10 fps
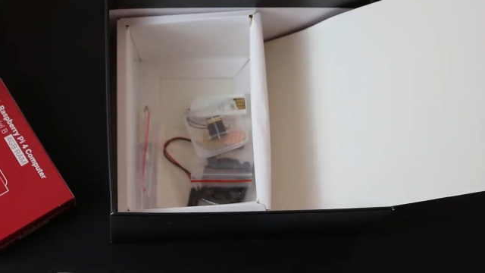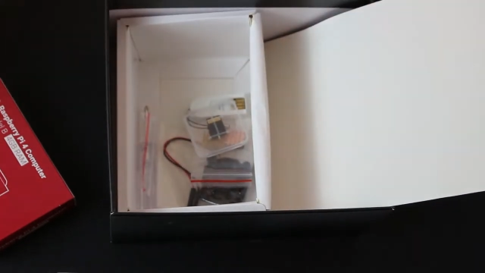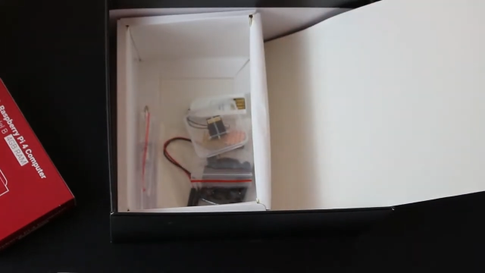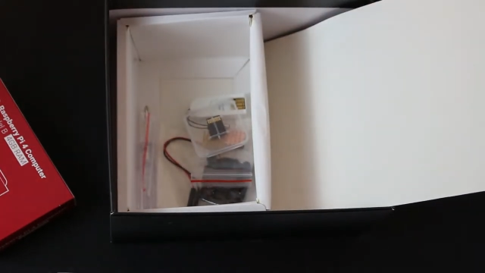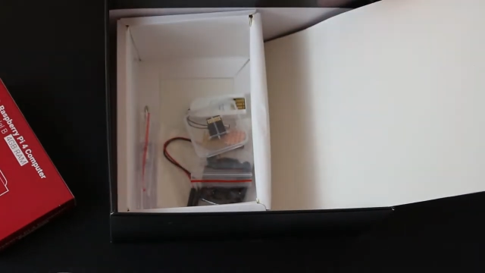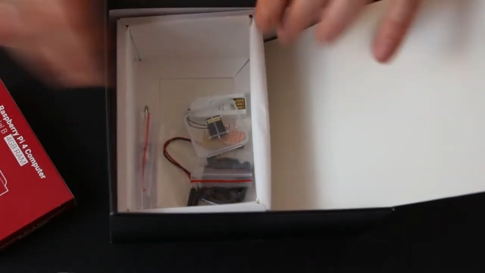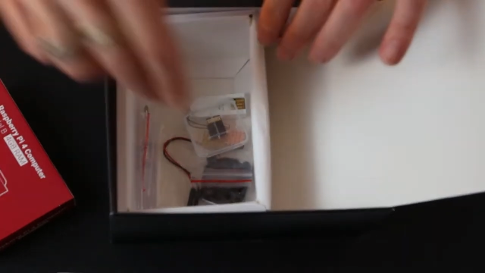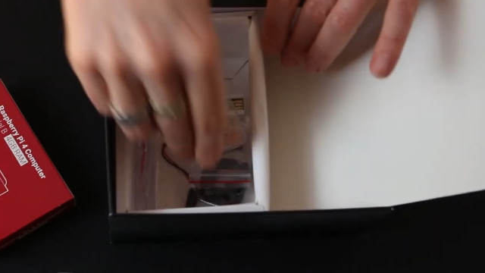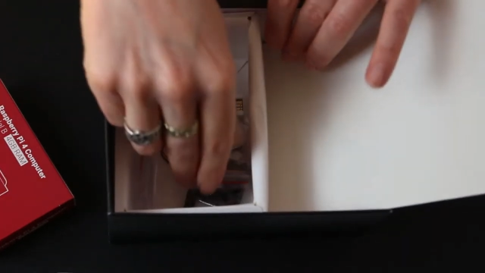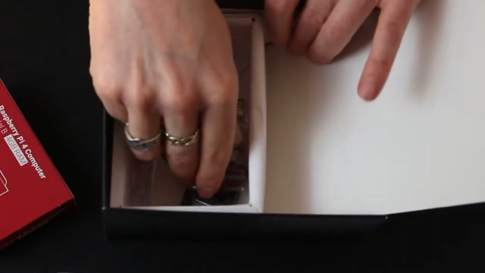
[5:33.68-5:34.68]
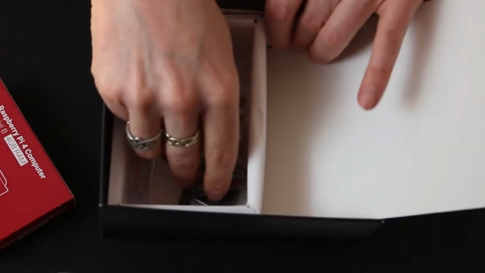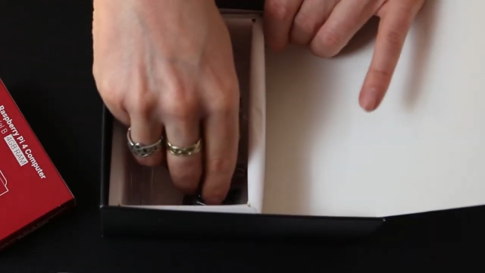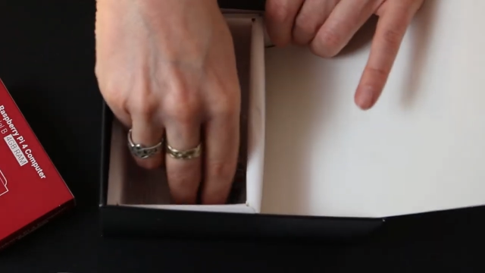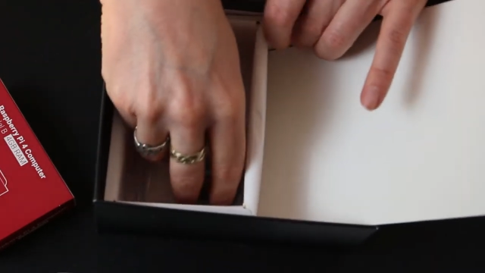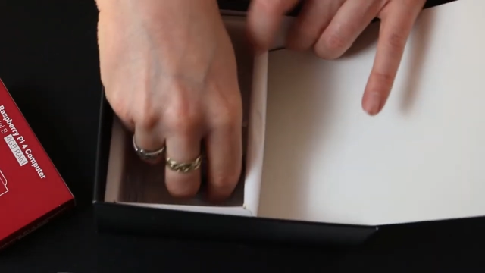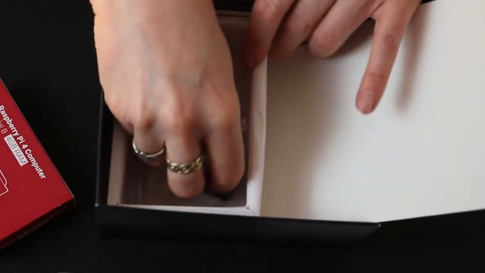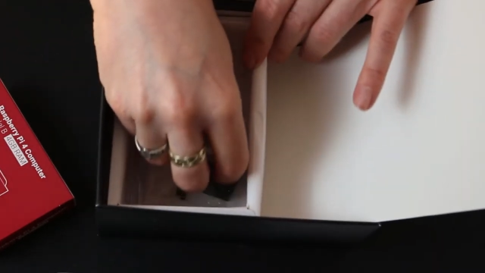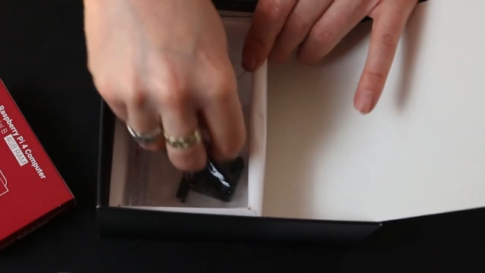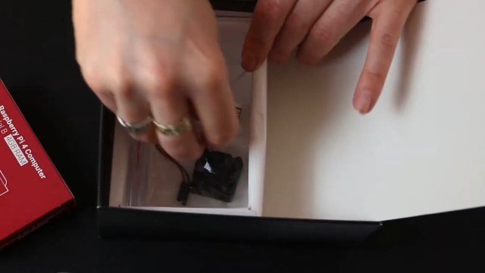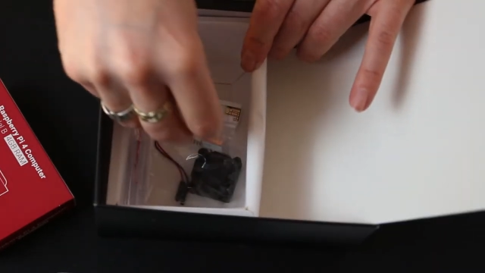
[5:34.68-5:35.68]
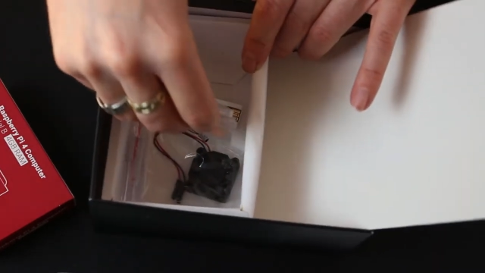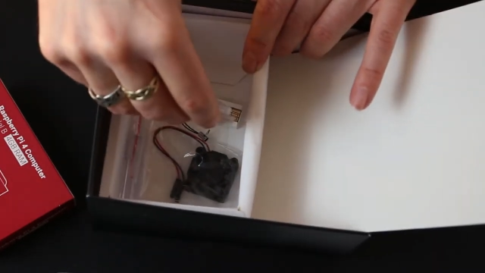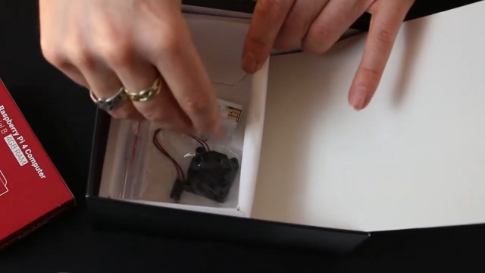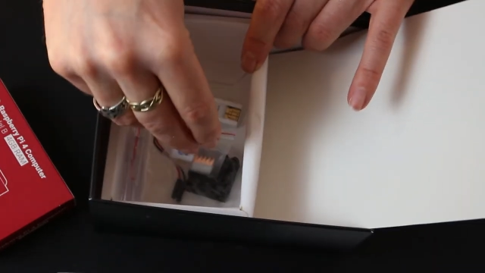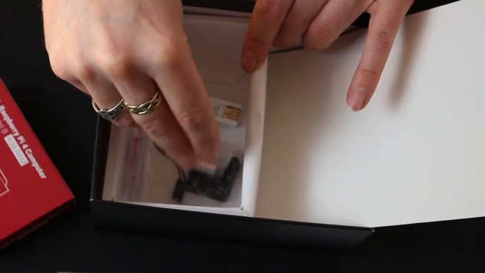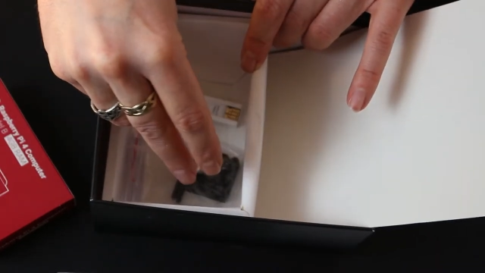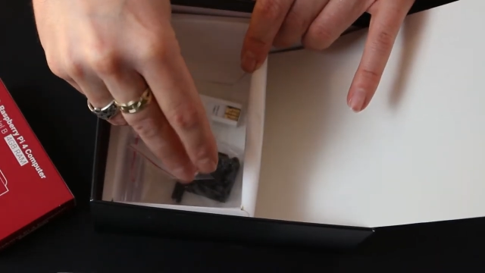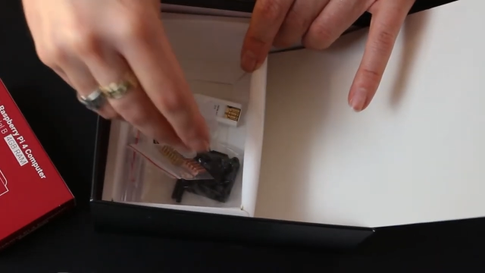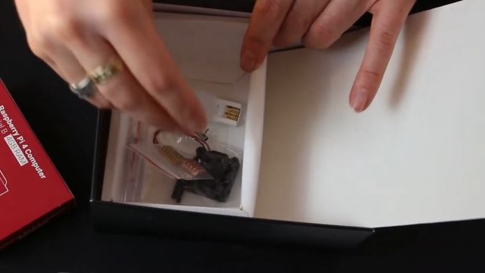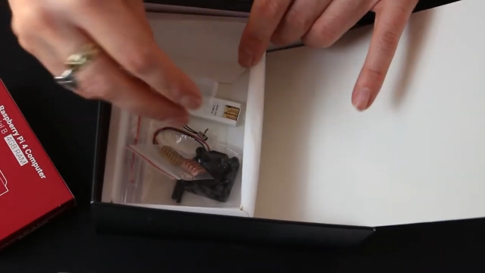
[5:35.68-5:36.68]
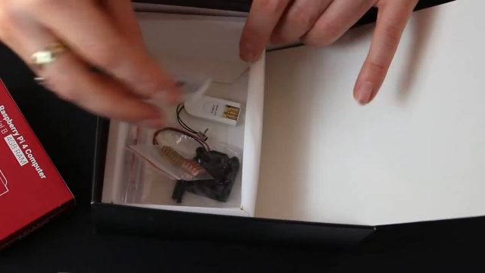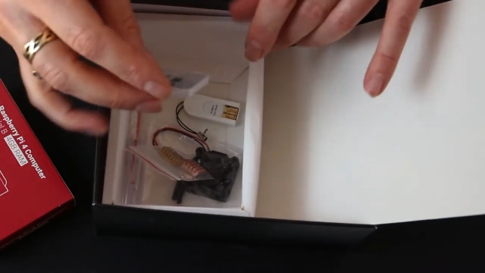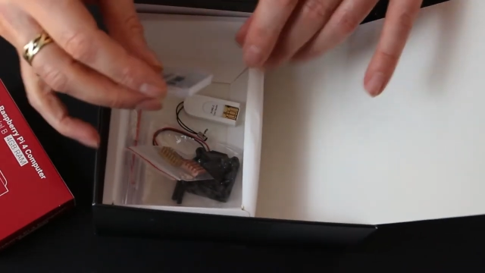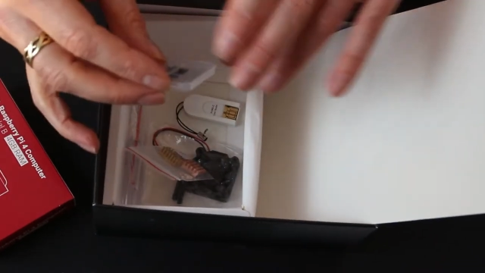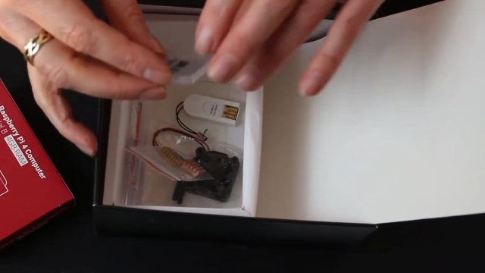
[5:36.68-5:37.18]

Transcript: No face is visible, so there are no lips to read.